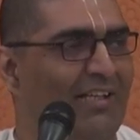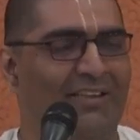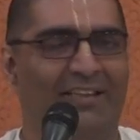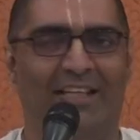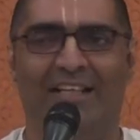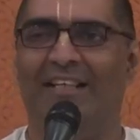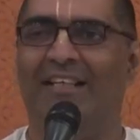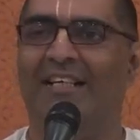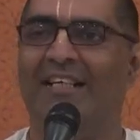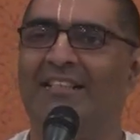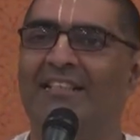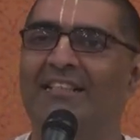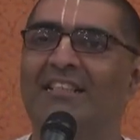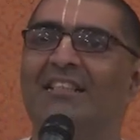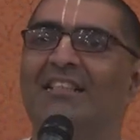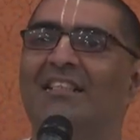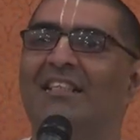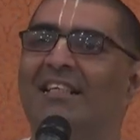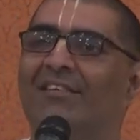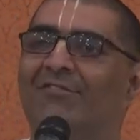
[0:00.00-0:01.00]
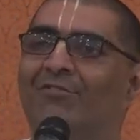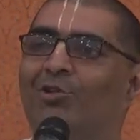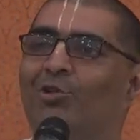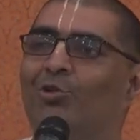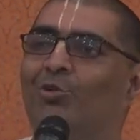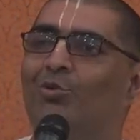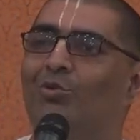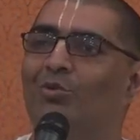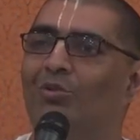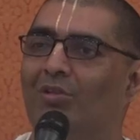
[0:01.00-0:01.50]
that doesn't give
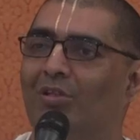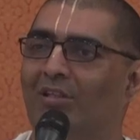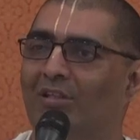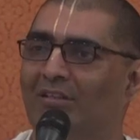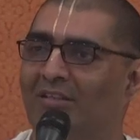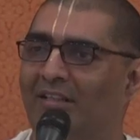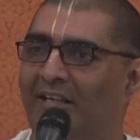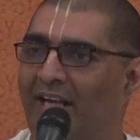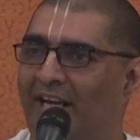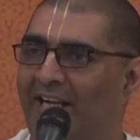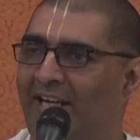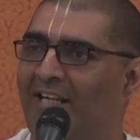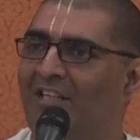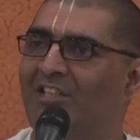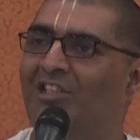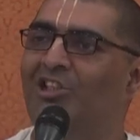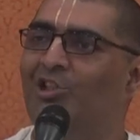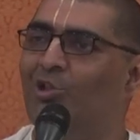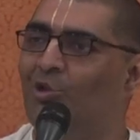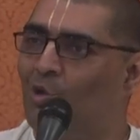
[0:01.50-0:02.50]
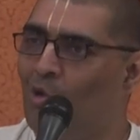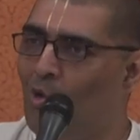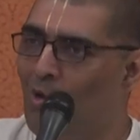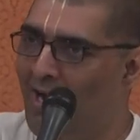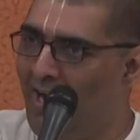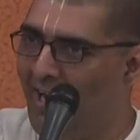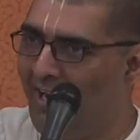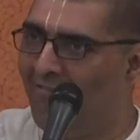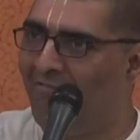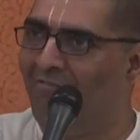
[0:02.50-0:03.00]
you that energy to go
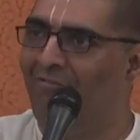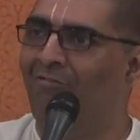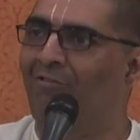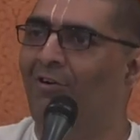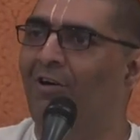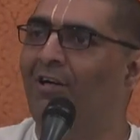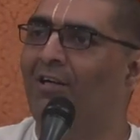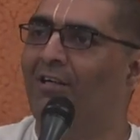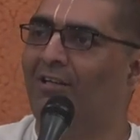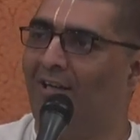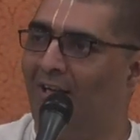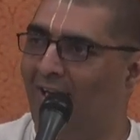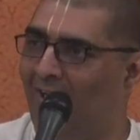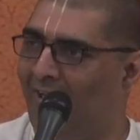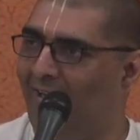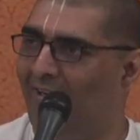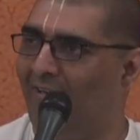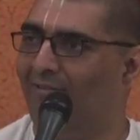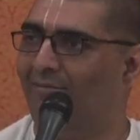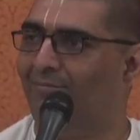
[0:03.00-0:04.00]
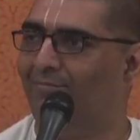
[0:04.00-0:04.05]
and work hard.